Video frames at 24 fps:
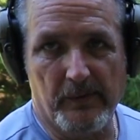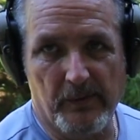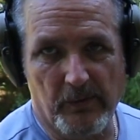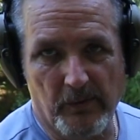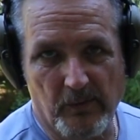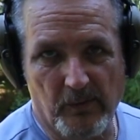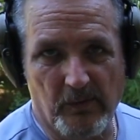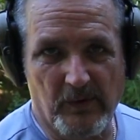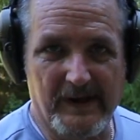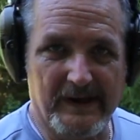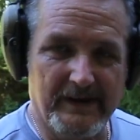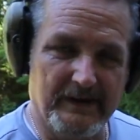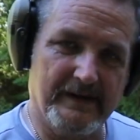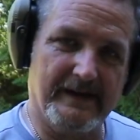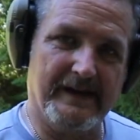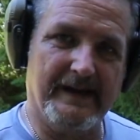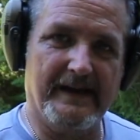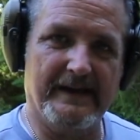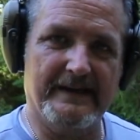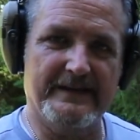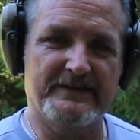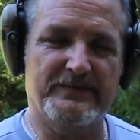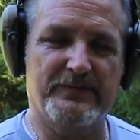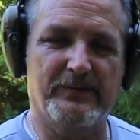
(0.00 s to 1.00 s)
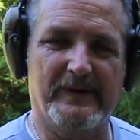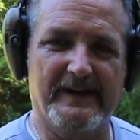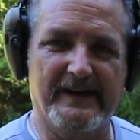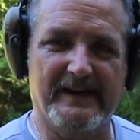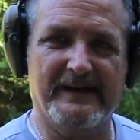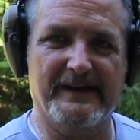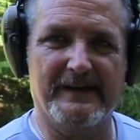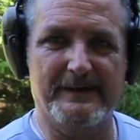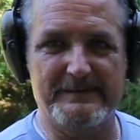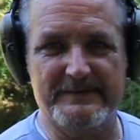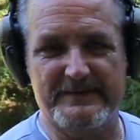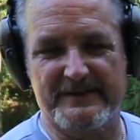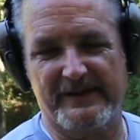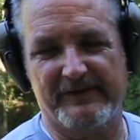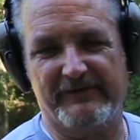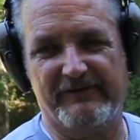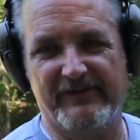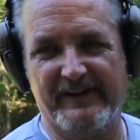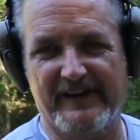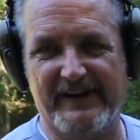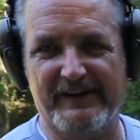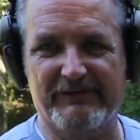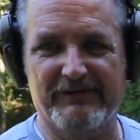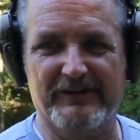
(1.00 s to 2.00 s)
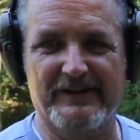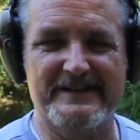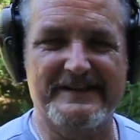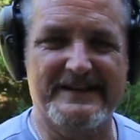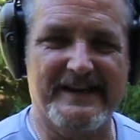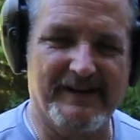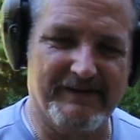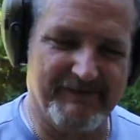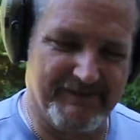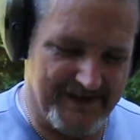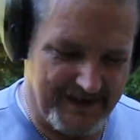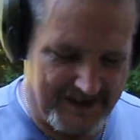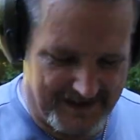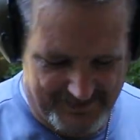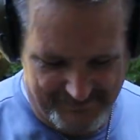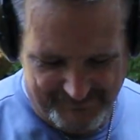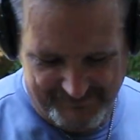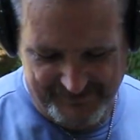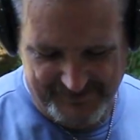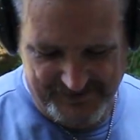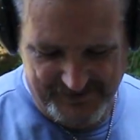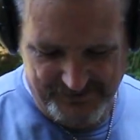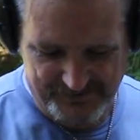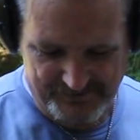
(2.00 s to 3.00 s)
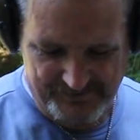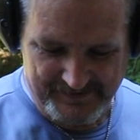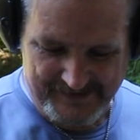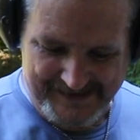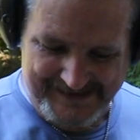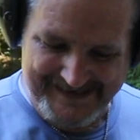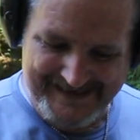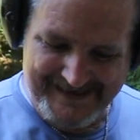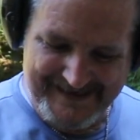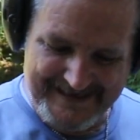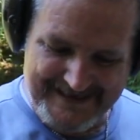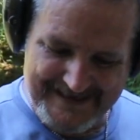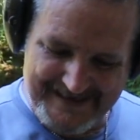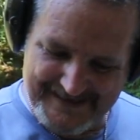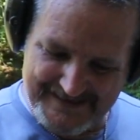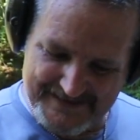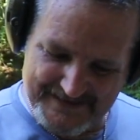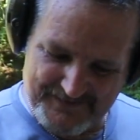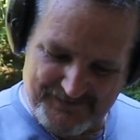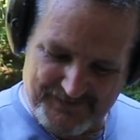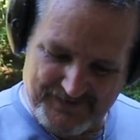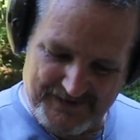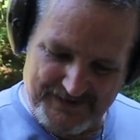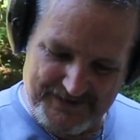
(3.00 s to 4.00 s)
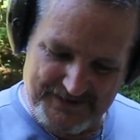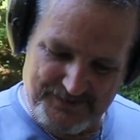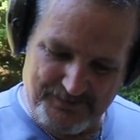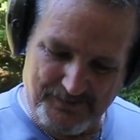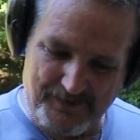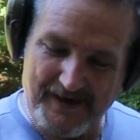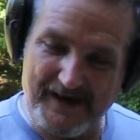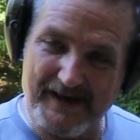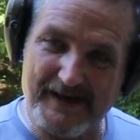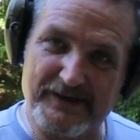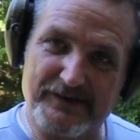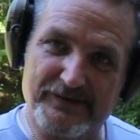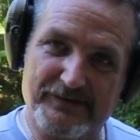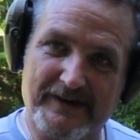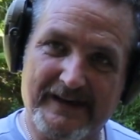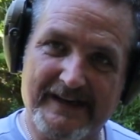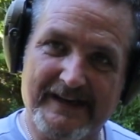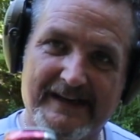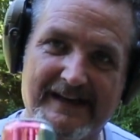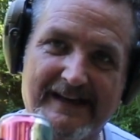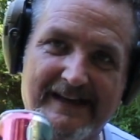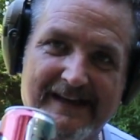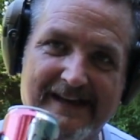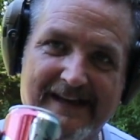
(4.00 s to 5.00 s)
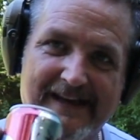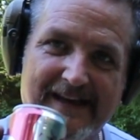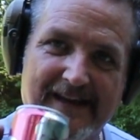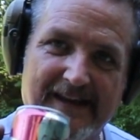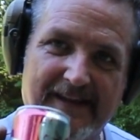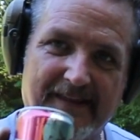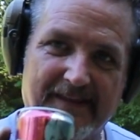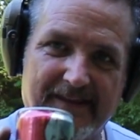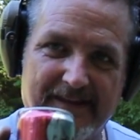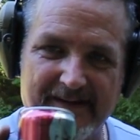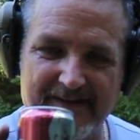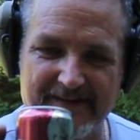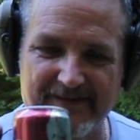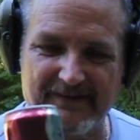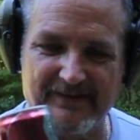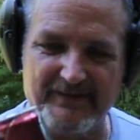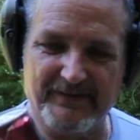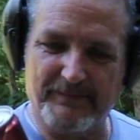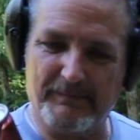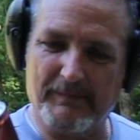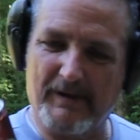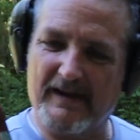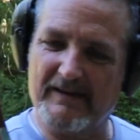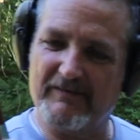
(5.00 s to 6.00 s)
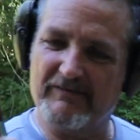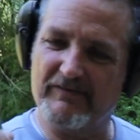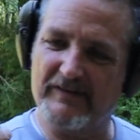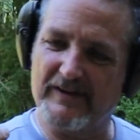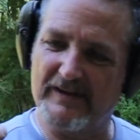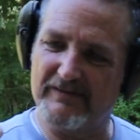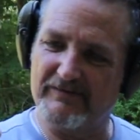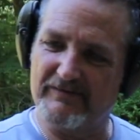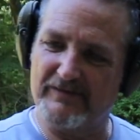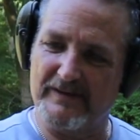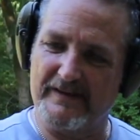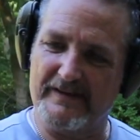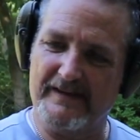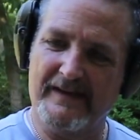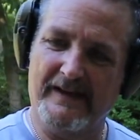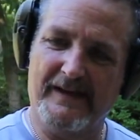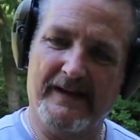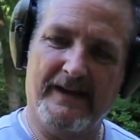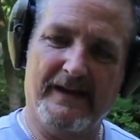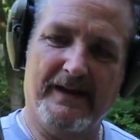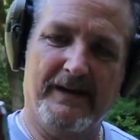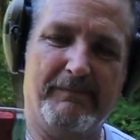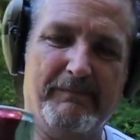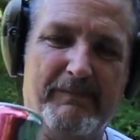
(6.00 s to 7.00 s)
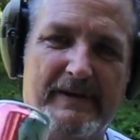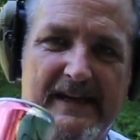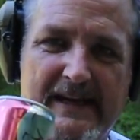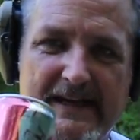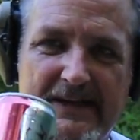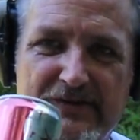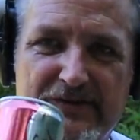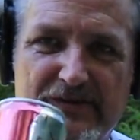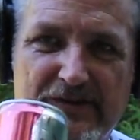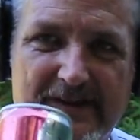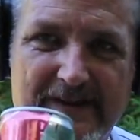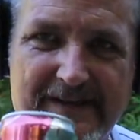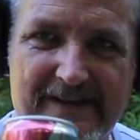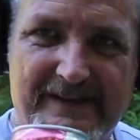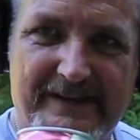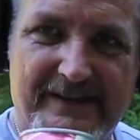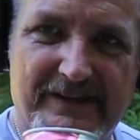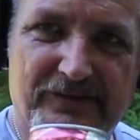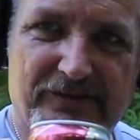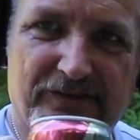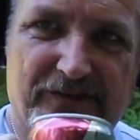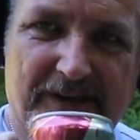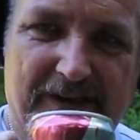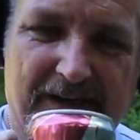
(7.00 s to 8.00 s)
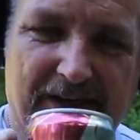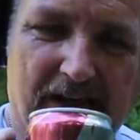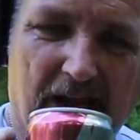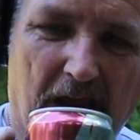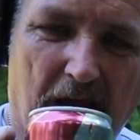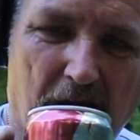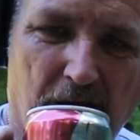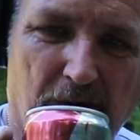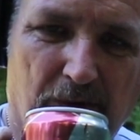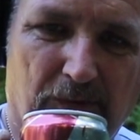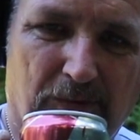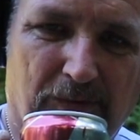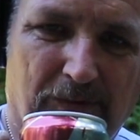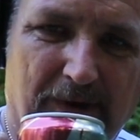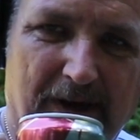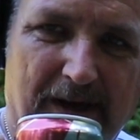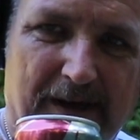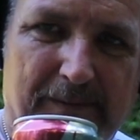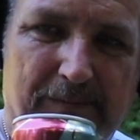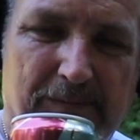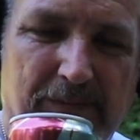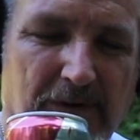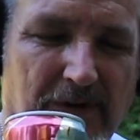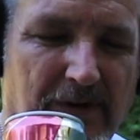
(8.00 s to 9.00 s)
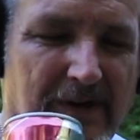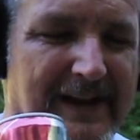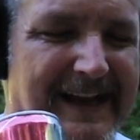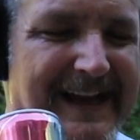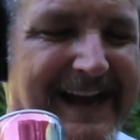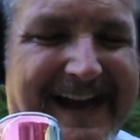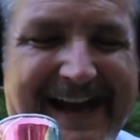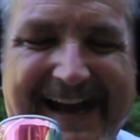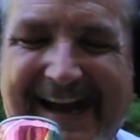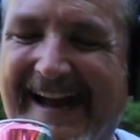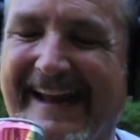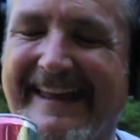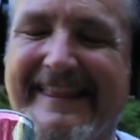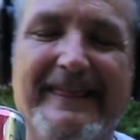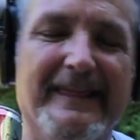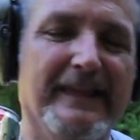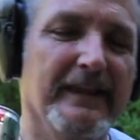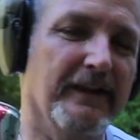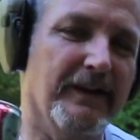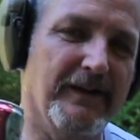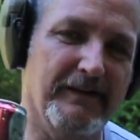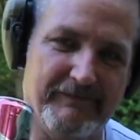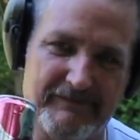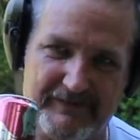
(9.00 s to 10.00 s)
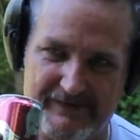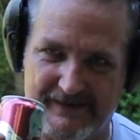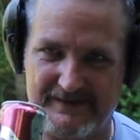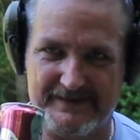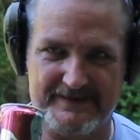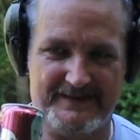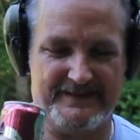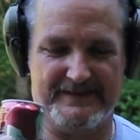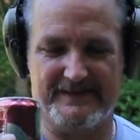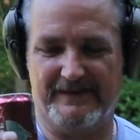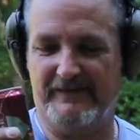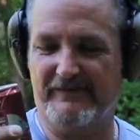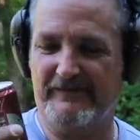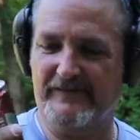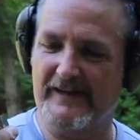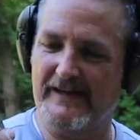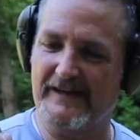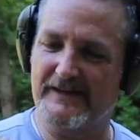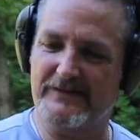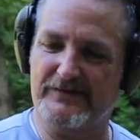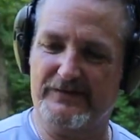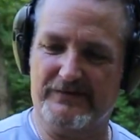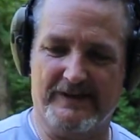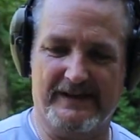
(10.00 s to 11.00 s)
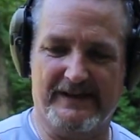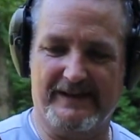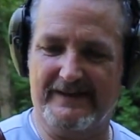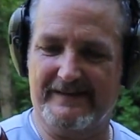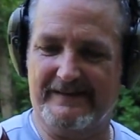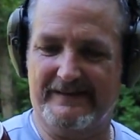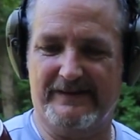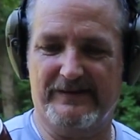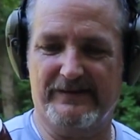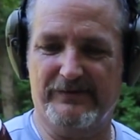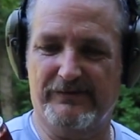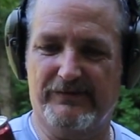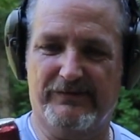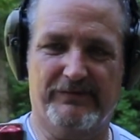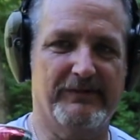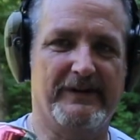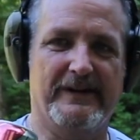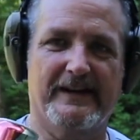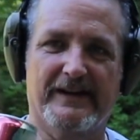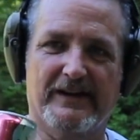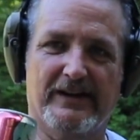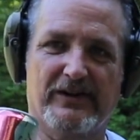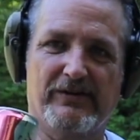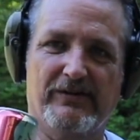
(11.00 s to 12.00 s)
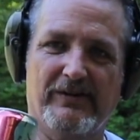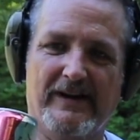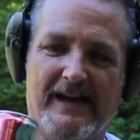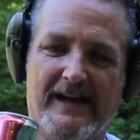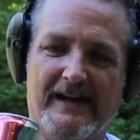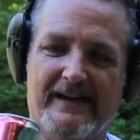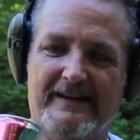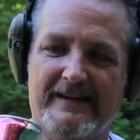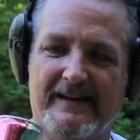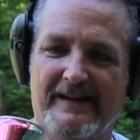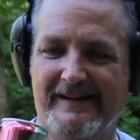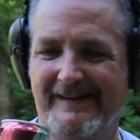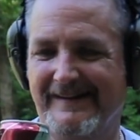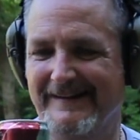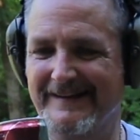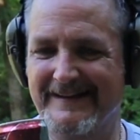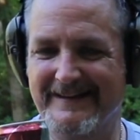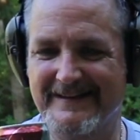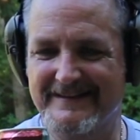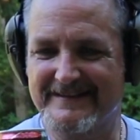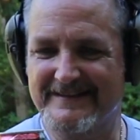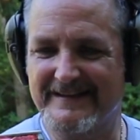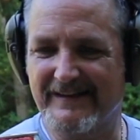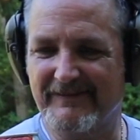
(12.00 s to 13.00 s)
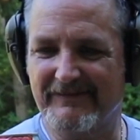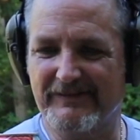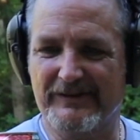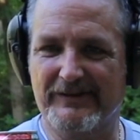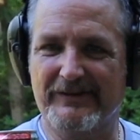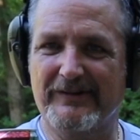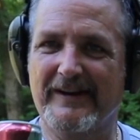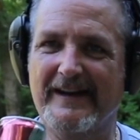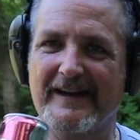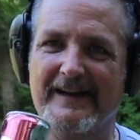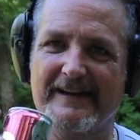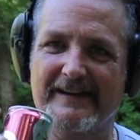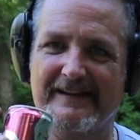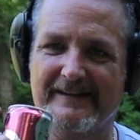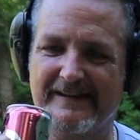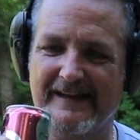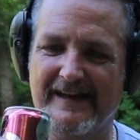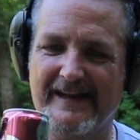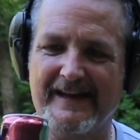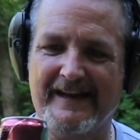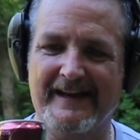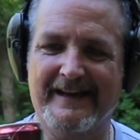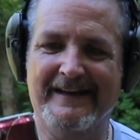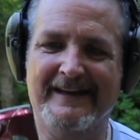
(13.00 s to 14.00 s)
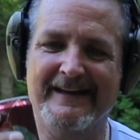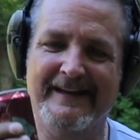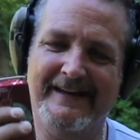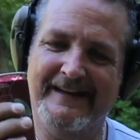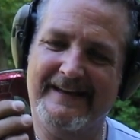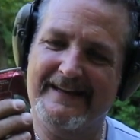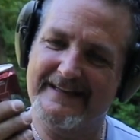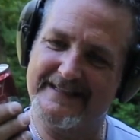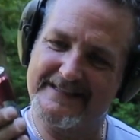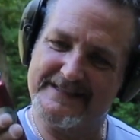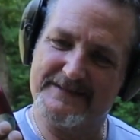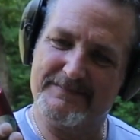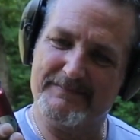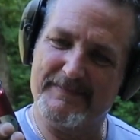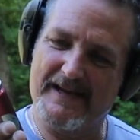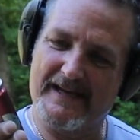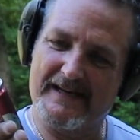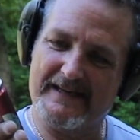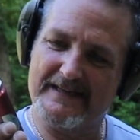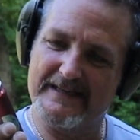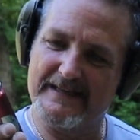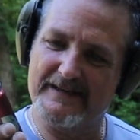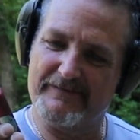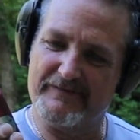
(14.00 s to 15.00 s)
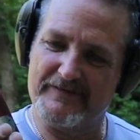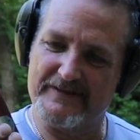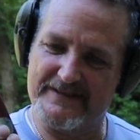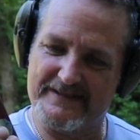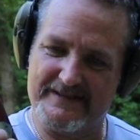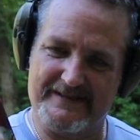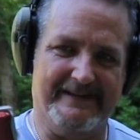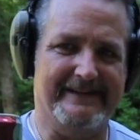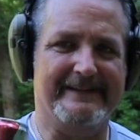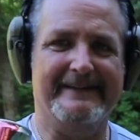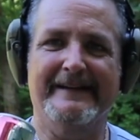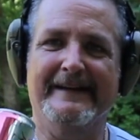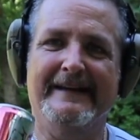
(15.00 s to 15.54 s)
Well, guys, when it comes to favorites, I've got a few. As far as what I drink, this is my favorite. Peach Edition Red Bull. I love this stuff. I drink it 2-3 to crack, 7 or 8 a day. It's magnificent.